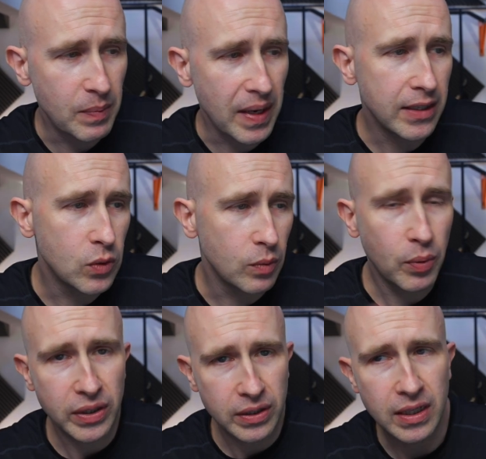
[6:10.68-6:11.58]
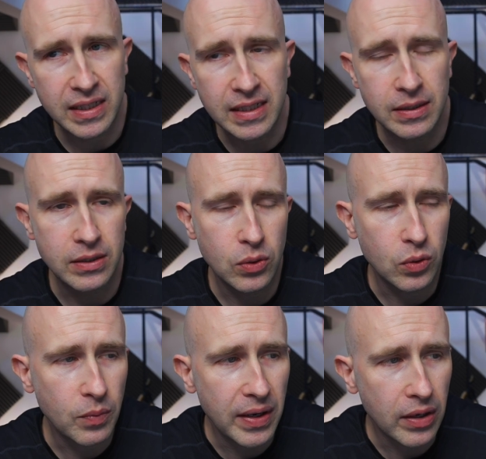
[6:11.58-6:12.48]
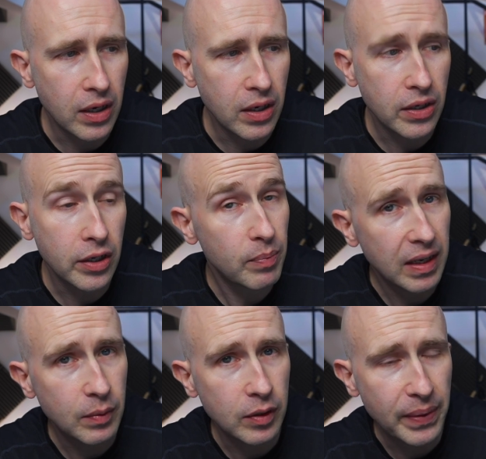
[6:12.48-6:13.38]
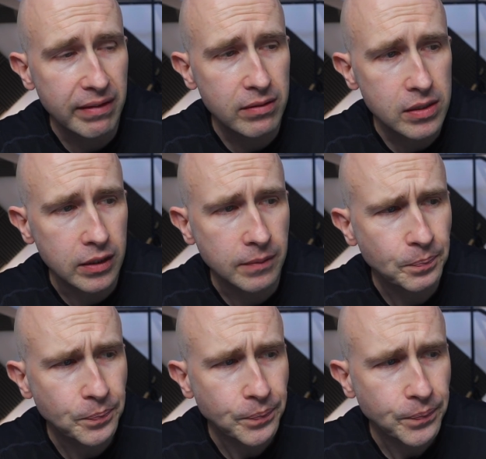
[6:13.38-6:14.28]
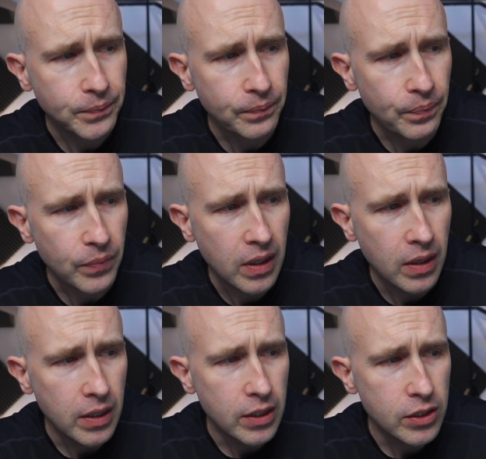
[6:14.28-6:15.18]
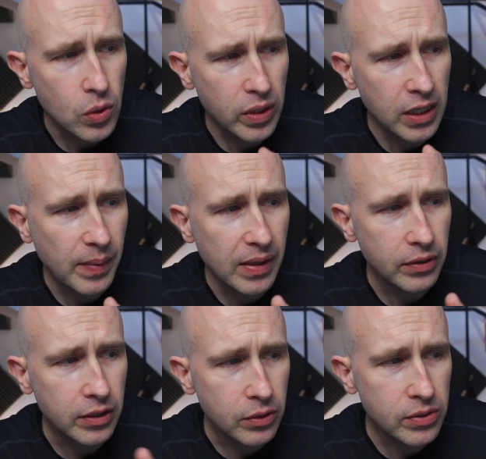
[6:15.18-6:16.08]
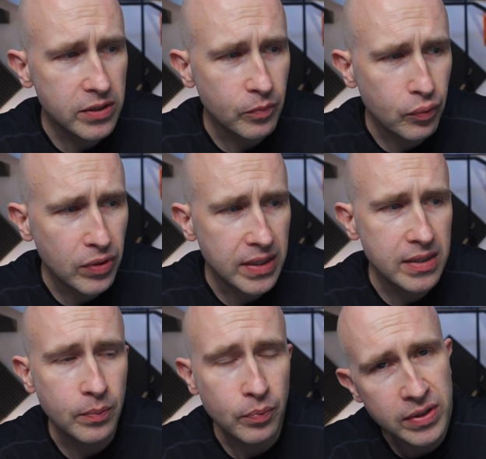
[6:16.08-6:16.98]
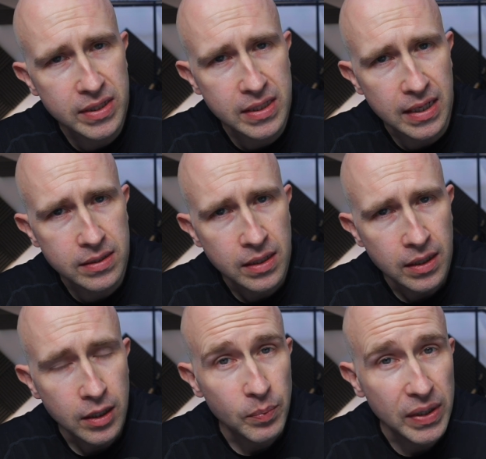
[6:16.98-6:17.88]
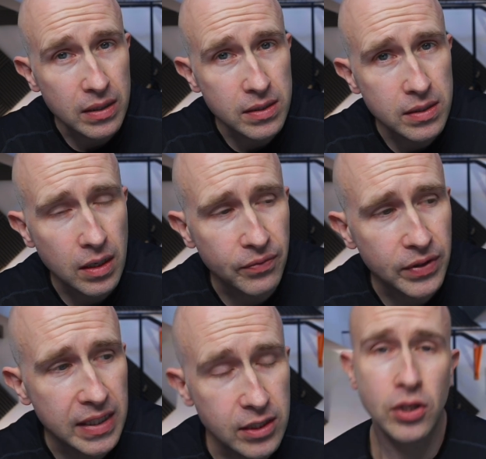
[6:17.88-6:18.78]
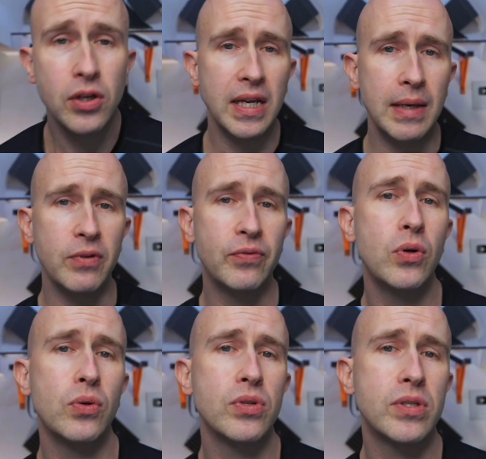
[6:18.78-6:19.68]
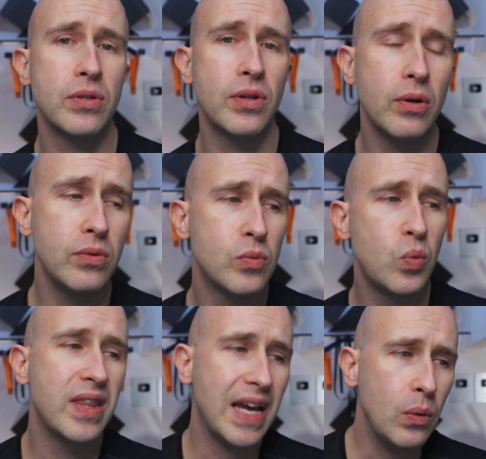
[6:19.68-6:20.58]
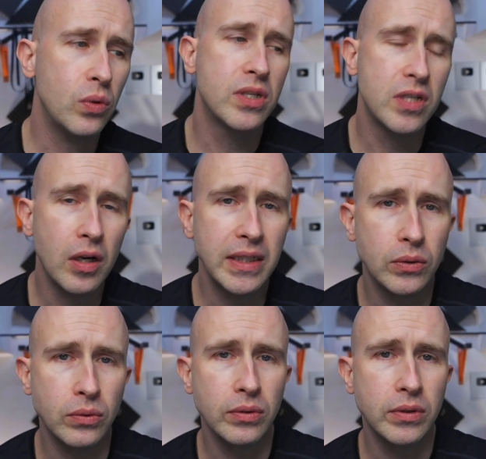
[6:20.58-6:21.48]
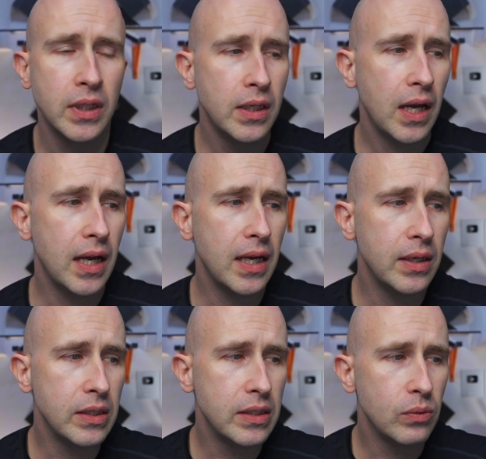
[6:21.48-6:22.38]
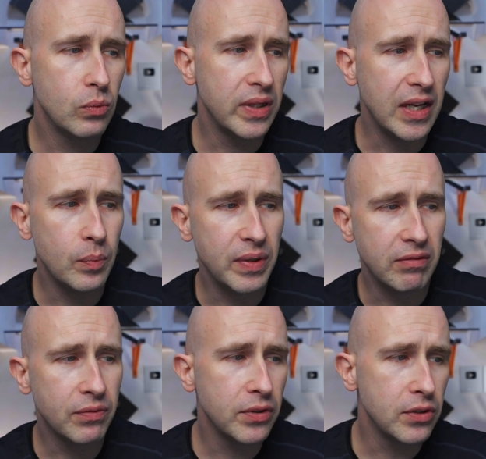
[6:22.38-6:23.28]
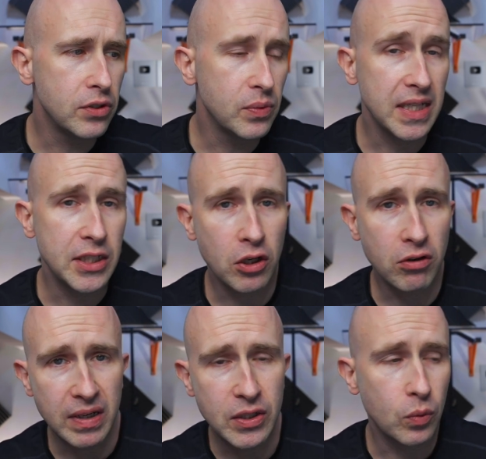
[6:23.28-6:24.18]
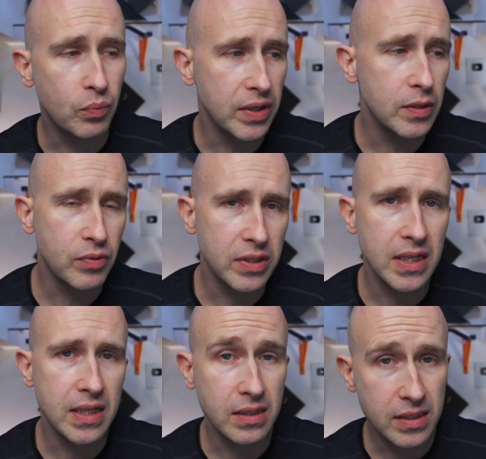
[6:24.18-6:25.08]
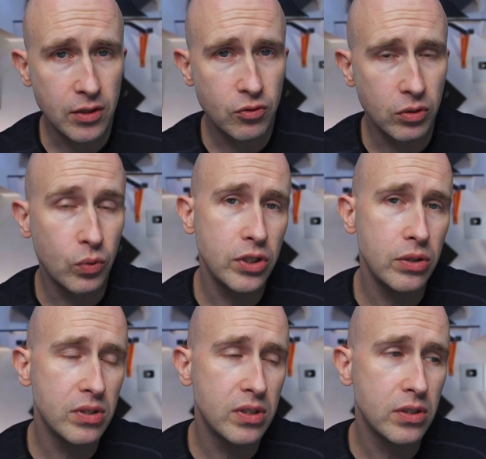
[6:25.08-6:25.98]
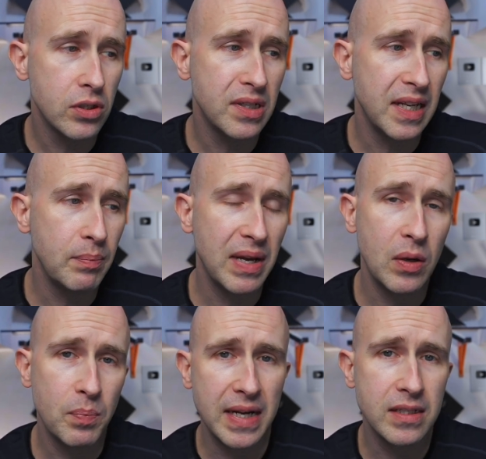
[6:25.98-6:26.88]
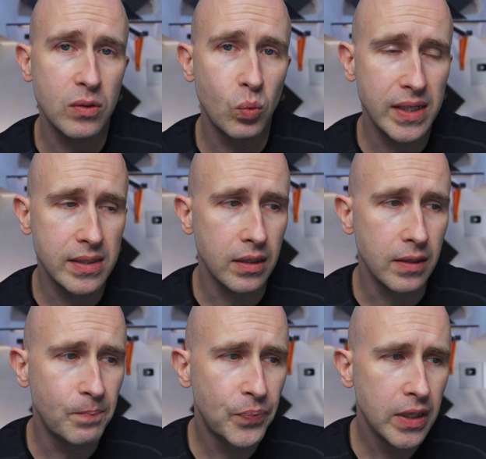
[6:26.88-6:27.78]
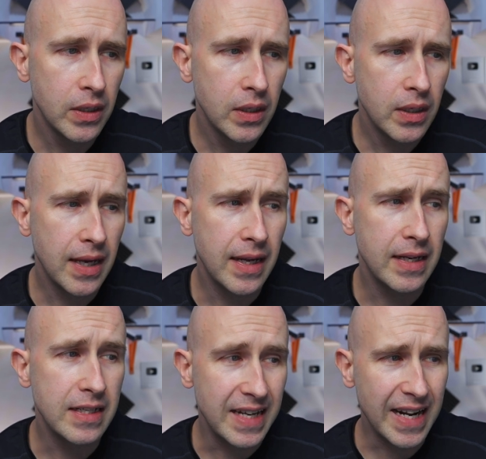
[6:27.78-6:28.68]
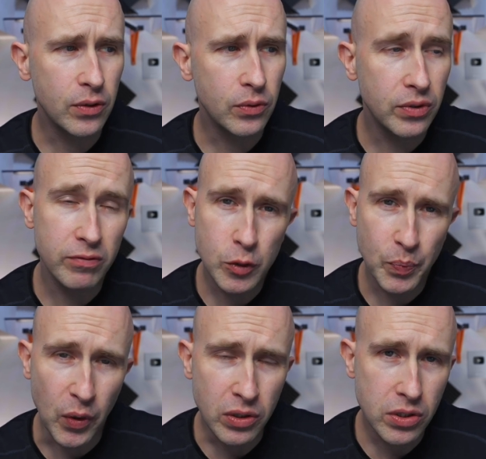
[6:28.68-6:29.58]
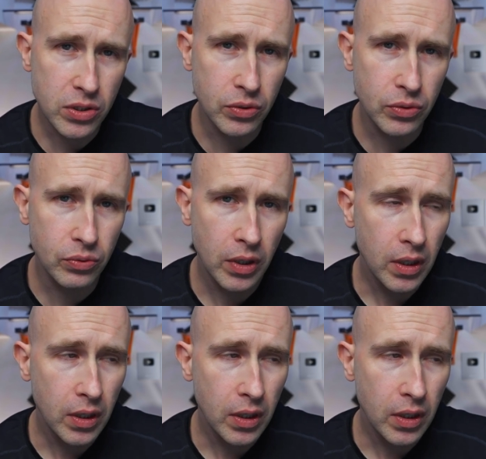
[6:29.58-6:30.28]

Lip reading: me back to a point that I did talk about on Black Belt Barrister, talking about the use of prince and princess because of the surname. Of course, those without titles and without being referred to as HRH or prince, princess, etc., would use the surname Mountbatten Windsor. And now the response to,